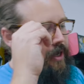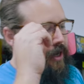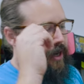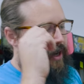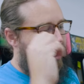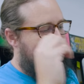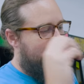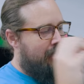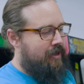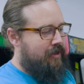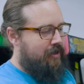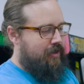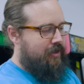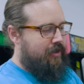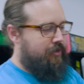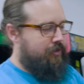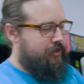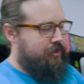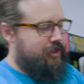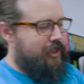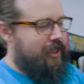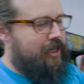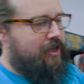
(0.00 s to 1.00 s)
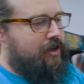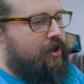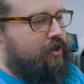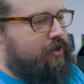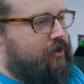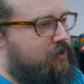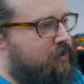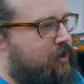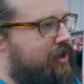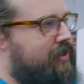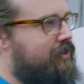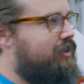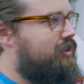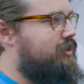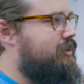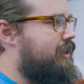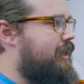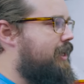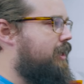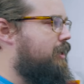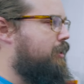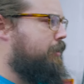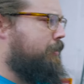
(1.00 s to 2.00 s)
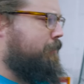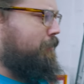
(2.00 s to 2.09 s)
All right, you'll see another one of these later,